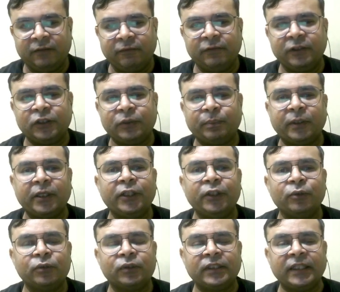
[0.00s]
which
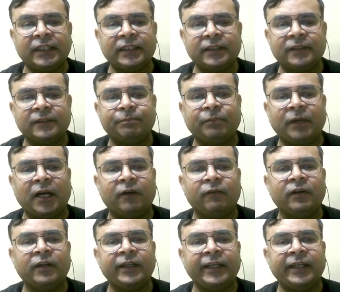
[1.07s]
produces power